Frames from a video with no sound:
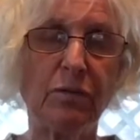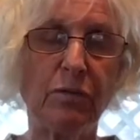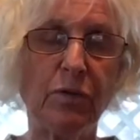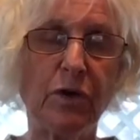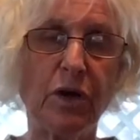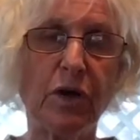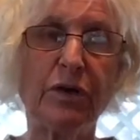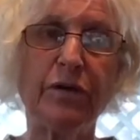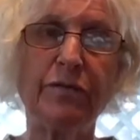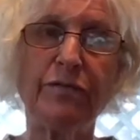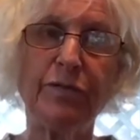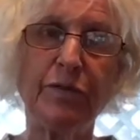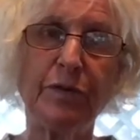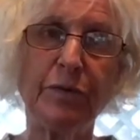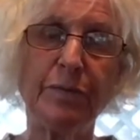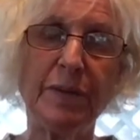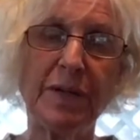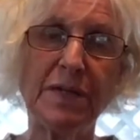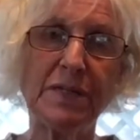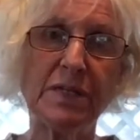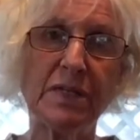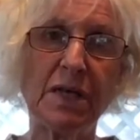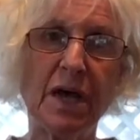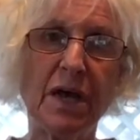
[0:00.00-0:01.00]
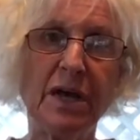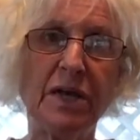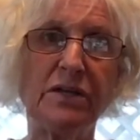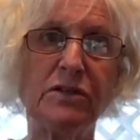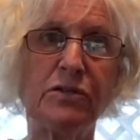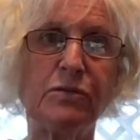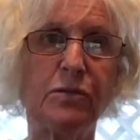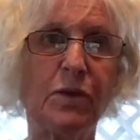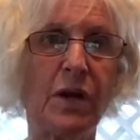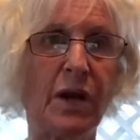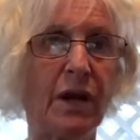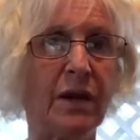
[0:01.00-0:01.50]
We are confirmed by
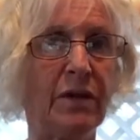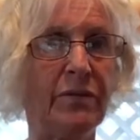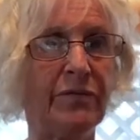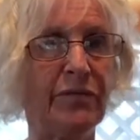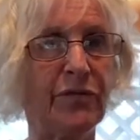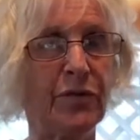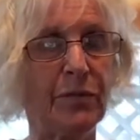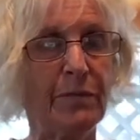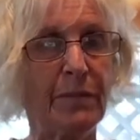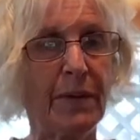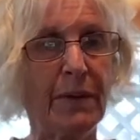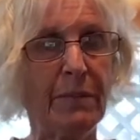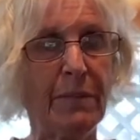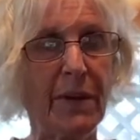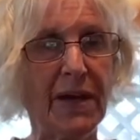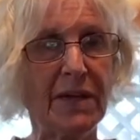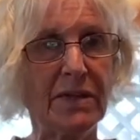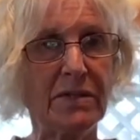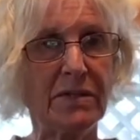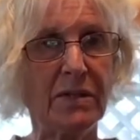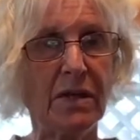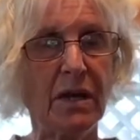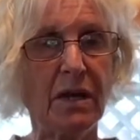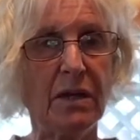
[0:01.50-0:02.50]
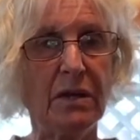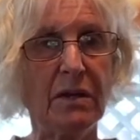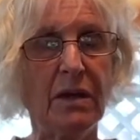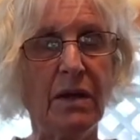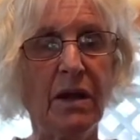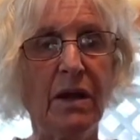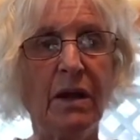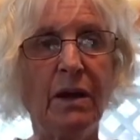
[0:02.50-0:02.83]
science. We're not confirmed by medicine